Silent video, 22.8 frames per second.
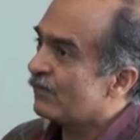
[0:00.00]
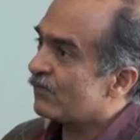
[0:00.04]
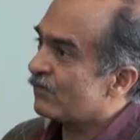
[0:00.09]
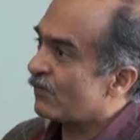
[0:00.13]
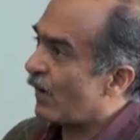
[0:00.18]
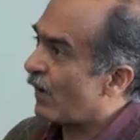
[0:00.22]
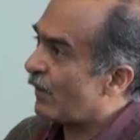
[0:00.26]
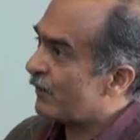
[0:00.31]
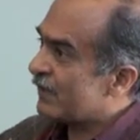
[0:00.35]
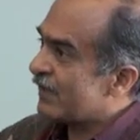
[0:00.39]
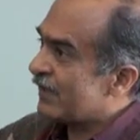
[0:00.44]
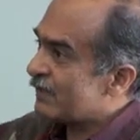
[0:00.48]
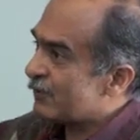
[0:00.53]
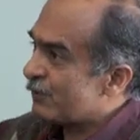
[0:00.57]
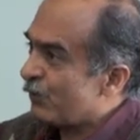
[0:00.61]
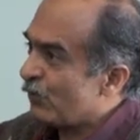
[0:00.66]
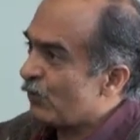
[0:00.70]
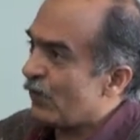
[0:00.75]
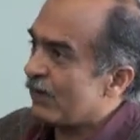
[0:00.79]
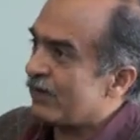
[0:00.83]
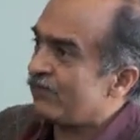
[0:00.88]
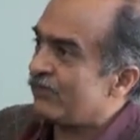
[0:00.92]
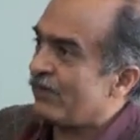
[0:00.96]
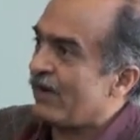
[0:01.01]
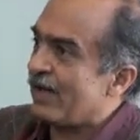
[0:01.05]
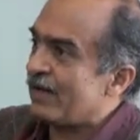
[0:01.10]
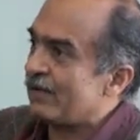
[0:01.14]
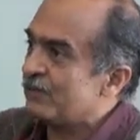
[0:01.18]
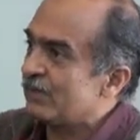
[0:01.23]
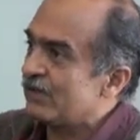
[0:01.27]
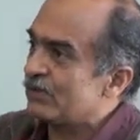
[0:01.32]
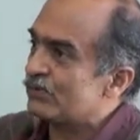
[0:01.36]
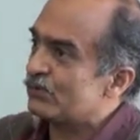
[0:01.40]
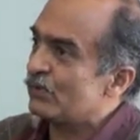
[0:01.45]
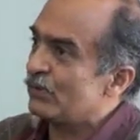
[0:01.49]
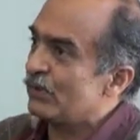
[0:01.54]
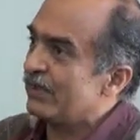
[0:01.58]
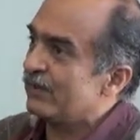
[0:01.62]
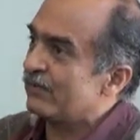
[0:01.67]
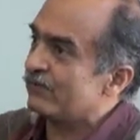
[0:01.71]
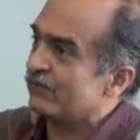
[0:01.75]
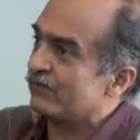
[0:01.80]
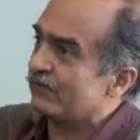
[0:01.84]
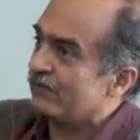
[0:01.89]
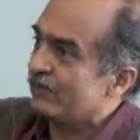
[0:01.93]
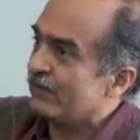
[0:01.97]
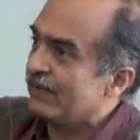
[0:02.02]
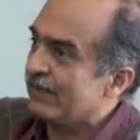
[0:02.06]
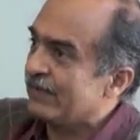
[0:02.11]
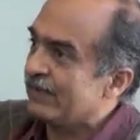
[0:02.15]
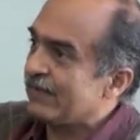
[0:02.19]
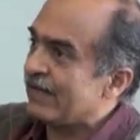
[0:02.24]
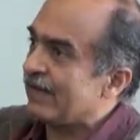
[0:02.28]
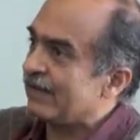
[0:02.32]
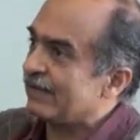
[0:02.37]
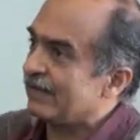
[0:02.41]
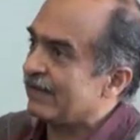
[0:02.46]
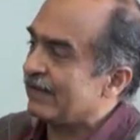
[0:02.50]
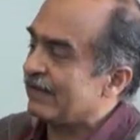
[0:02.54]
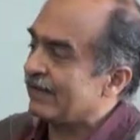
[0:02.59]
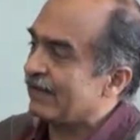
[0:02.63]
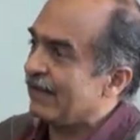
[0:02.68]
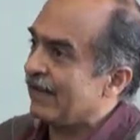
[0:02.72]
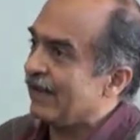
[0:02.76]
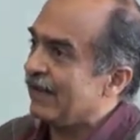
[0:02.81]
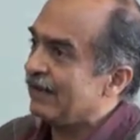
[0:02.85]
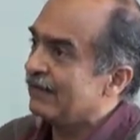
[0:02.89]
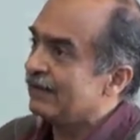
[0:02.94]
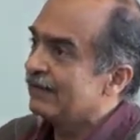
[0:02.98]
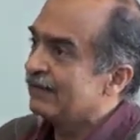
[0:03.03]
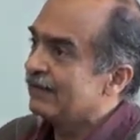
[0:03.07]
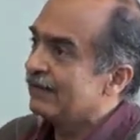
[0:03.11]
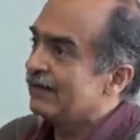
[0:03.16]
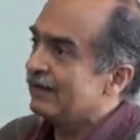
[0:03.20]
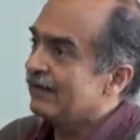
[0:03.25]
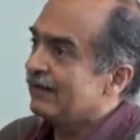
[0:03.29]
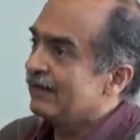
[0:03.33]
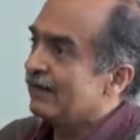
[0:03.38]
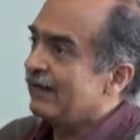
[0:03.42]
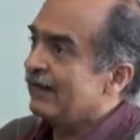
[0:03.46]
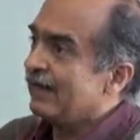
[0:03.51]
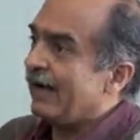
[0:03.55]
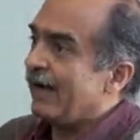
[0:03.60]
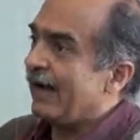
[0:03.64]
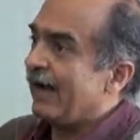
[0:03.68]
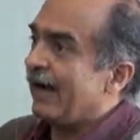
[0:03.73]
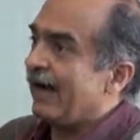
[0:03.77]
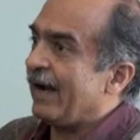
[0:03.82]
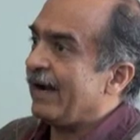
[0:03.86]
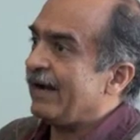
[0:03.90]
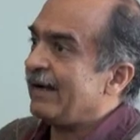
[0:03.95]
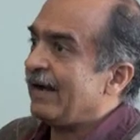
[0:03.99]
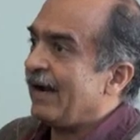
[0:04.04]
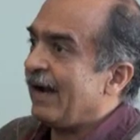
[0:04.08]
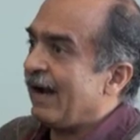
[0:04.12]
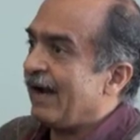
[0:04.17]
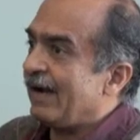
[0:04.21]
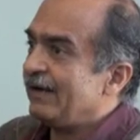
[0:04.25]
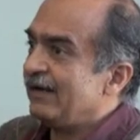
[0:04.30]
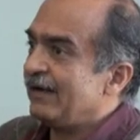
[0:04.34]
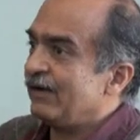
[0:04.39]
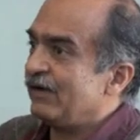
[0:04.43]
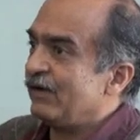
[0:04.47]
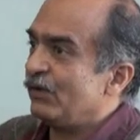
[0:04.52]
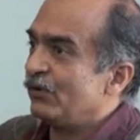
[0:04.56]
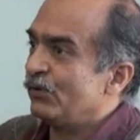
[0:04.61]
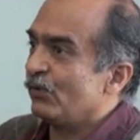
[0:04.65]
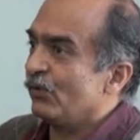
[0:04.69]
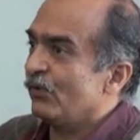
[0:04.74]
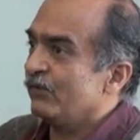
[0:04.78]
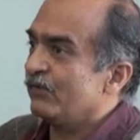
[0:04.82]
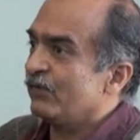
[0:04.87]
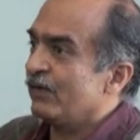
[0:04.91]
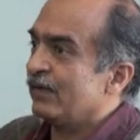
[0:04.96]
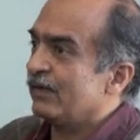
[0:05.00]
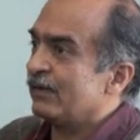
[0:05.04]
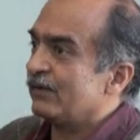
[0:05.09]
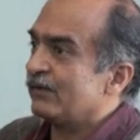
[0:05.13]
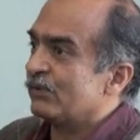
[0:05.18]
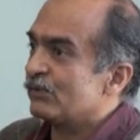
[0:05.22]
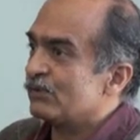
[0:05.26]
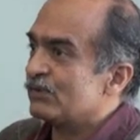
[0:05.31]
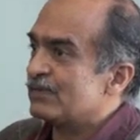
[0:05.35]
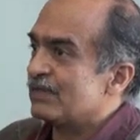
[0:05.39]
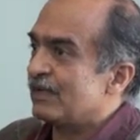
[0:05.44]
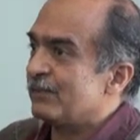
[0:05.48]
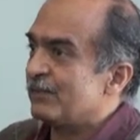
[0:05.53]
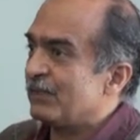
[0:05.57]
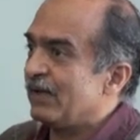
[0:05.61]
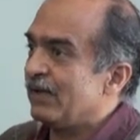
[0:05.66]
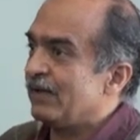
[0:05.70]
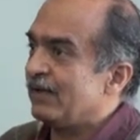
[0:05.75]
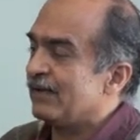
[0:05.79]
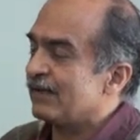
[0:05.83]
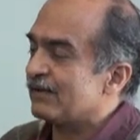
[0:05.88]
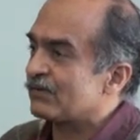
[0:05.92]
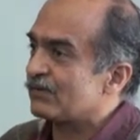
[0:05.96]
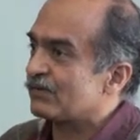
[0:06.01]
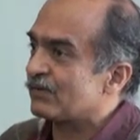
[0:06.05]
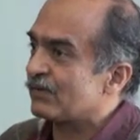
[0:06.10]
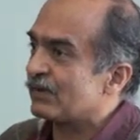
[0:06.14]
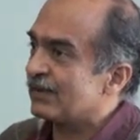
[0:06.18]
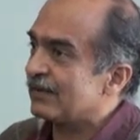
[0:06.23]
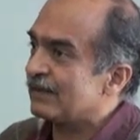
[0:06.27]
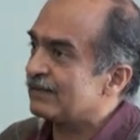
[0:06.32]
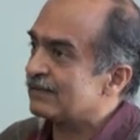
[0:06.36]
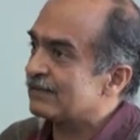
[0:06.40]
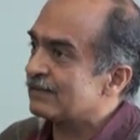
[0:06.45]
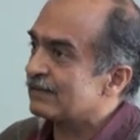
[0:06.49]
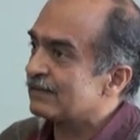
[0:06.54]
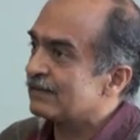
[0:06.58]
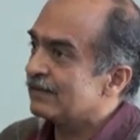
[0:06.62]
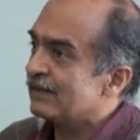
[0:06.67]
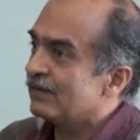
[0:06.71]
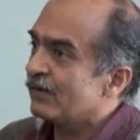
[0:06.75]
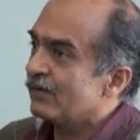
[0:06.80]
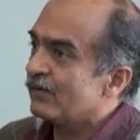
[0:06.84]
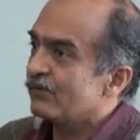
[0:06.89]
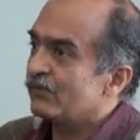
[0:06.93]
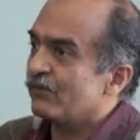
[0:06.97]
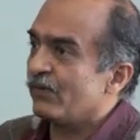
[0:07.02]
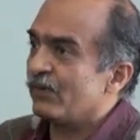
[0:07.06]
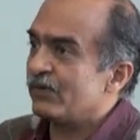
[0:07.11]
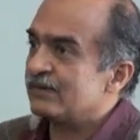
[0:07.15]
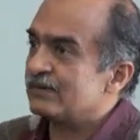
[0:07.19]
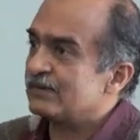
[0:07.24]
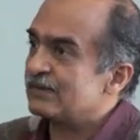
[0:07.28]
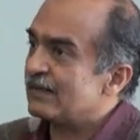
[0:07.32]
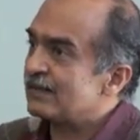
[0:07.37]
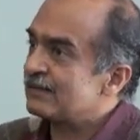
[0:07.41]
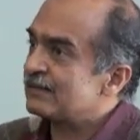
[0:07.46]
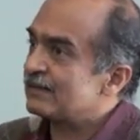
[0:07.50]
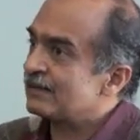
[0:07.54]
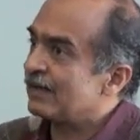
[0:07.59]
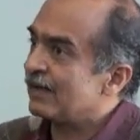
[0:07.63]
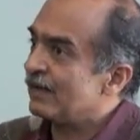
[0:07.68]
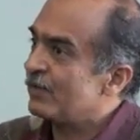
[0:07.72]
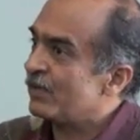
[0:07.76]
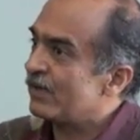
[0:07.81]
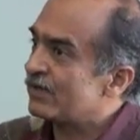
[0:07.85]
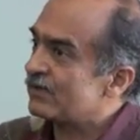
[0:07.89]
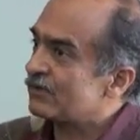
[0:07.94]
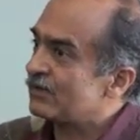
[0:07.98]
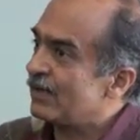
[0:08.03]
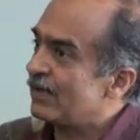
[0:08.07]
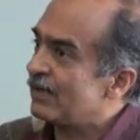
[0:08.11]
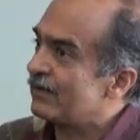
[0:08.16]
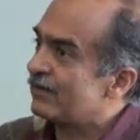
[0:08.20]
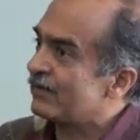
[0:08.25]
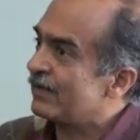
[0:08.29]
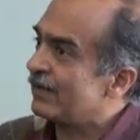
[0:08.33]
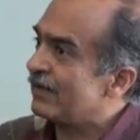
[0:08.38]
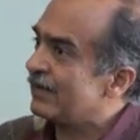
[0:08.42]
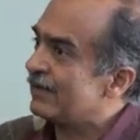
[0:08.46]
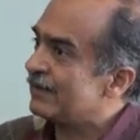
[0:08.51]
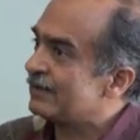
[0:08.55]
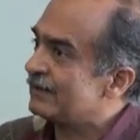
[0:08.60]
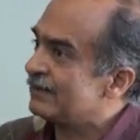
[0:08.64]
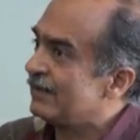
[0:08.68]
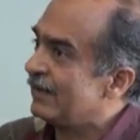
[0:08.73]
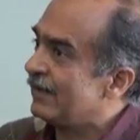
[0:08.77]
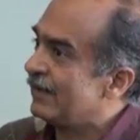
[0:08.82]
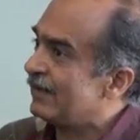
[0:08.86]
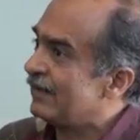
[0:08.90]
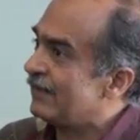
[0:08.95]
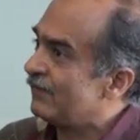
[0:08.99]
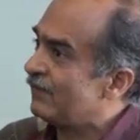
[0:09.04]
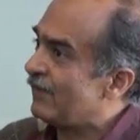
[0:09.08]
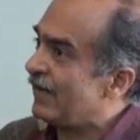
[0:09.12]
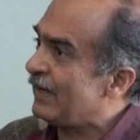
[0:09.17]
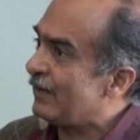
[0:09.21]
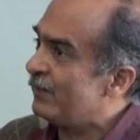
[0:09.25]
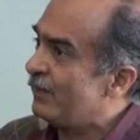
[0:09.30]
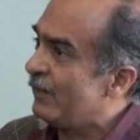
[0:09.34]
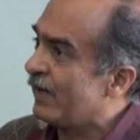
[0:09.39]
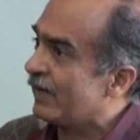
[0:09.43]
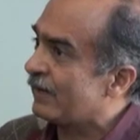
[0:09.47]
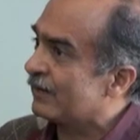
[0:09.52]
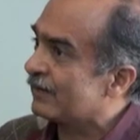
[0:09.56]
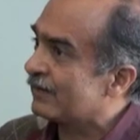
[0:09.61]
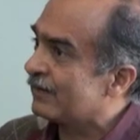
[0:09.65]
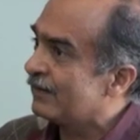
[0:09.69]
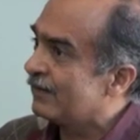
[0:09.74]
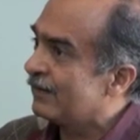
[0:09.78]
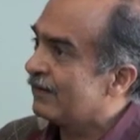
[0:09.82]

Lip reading: from these poor farmers who live in that area, and handed it over to JP Industries for just commercial real estate development.